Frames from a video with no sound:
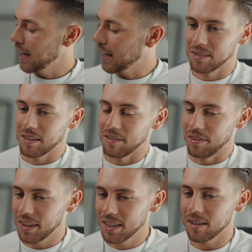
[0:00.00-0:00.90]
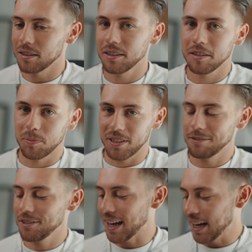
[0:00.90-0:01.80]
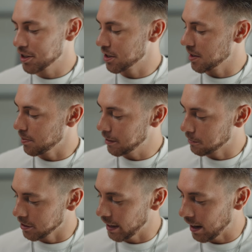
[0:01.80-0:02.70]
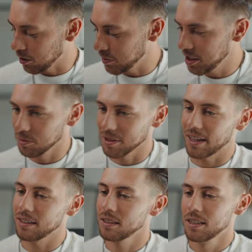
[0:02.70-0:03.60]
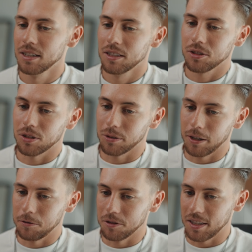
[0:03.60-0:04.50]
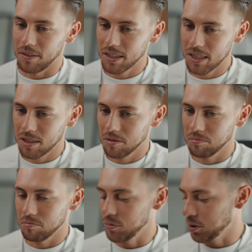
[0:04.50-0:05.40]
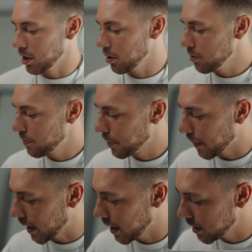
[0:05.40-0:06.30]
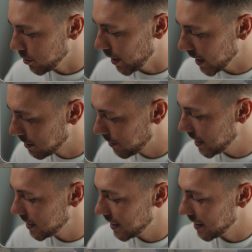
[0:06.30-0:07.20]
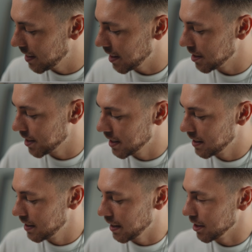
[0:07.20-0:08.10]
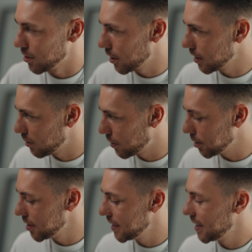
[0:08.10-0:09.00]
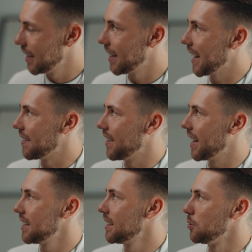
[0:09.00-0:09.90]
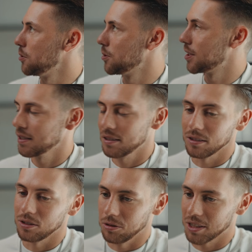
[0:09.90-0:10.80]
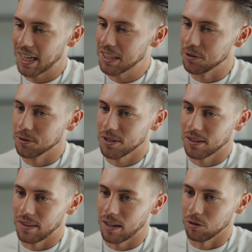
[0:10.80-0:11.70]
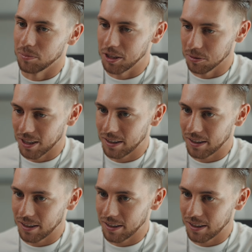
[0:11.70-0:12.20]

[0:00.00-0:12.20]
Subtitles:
And these are the specific actions made for the aluminum dial. So if you see this, you know, you activate it, there's a circle around it, and then you can use the aluminum